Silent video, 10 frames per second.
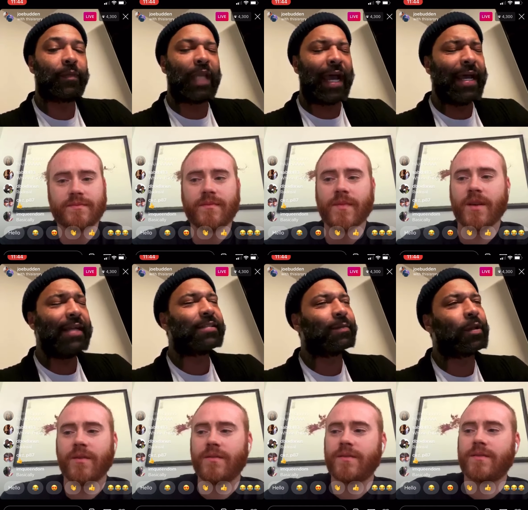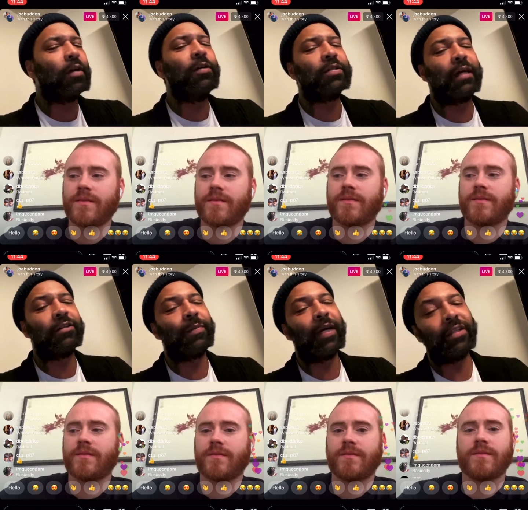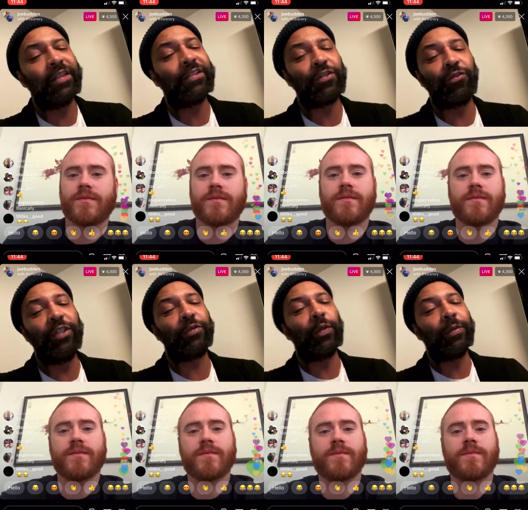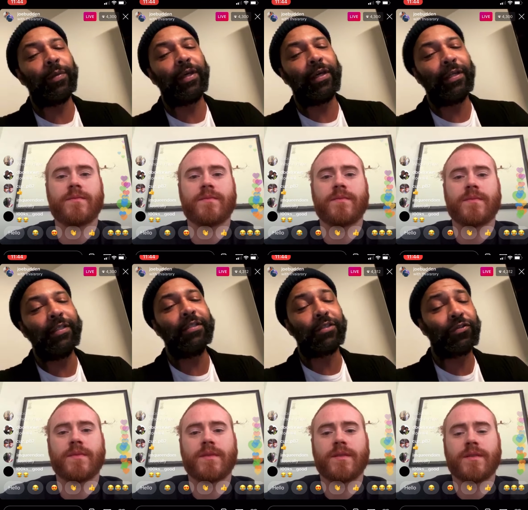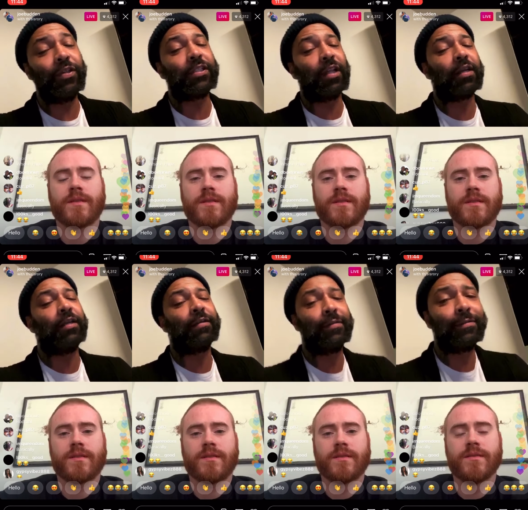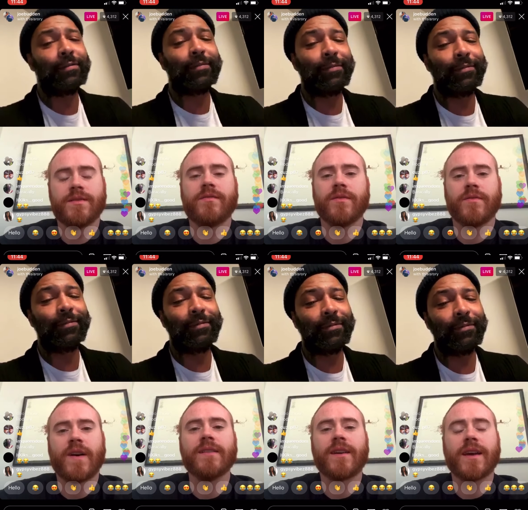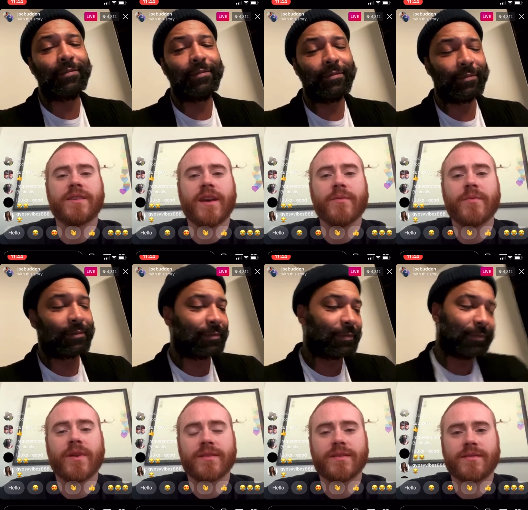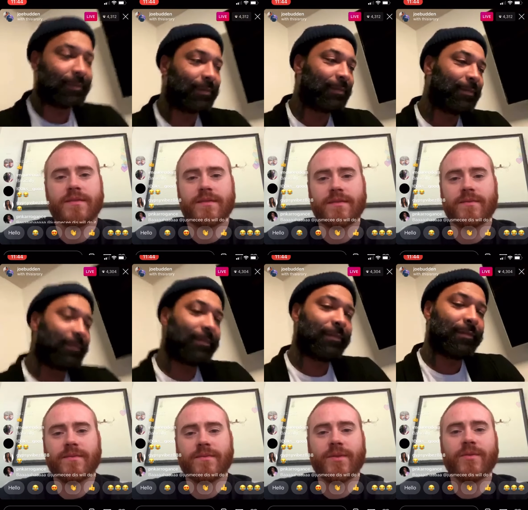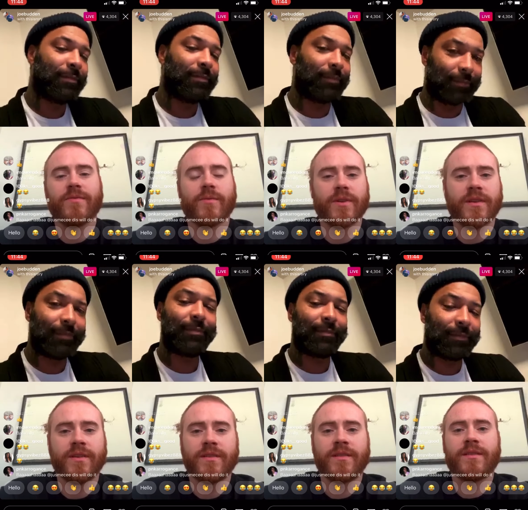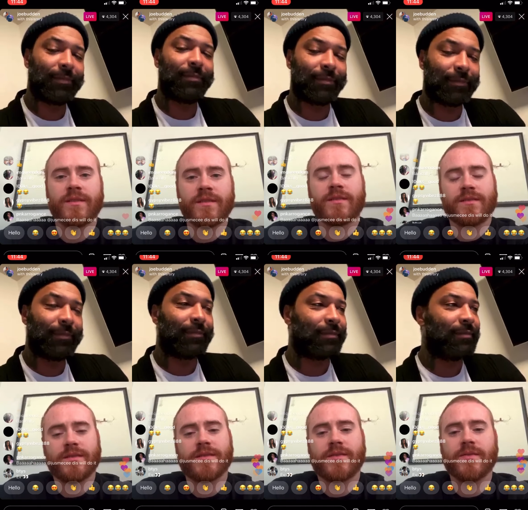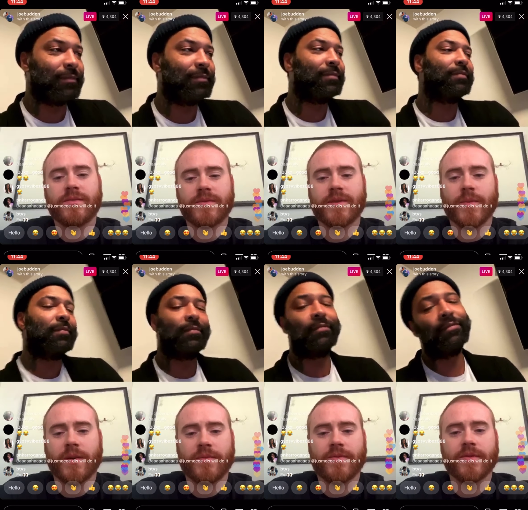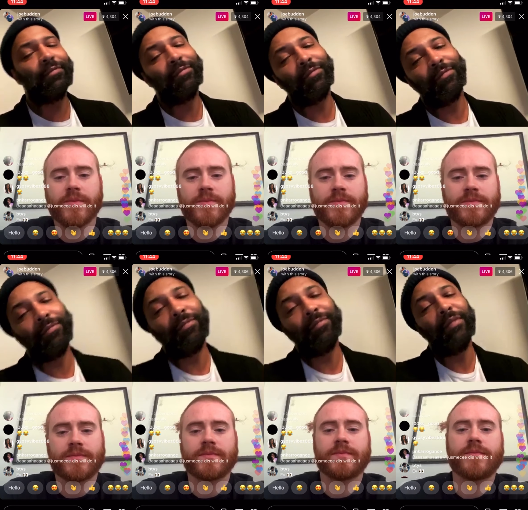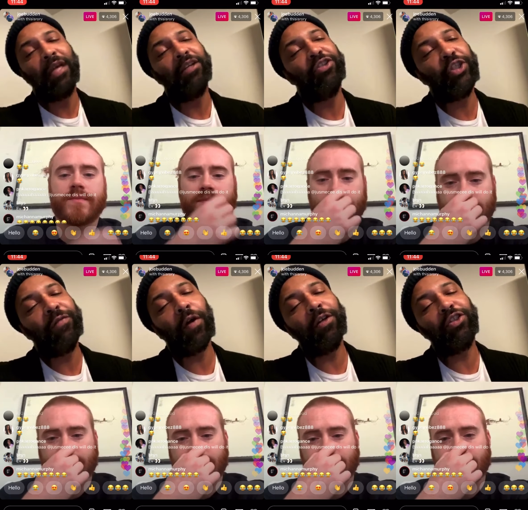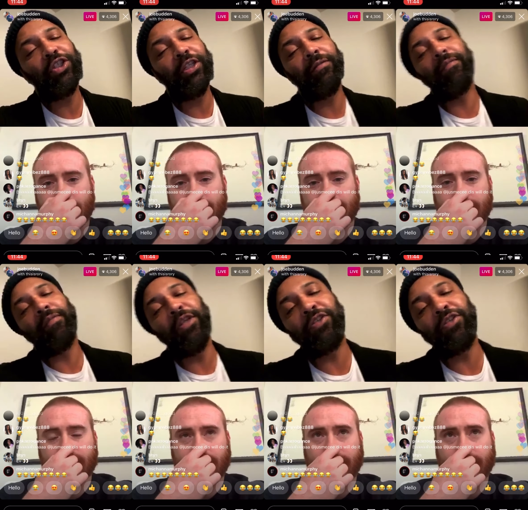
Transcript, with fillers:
Speaker 1: I had some clothes I was about to hit the streets with, man. These the streets lucky. Did you you finally got your hammer
Speaker 2: pants when you were
Speaker 1: 40 mm-hmm. Cool. I'm happy for you. Givenchy. These are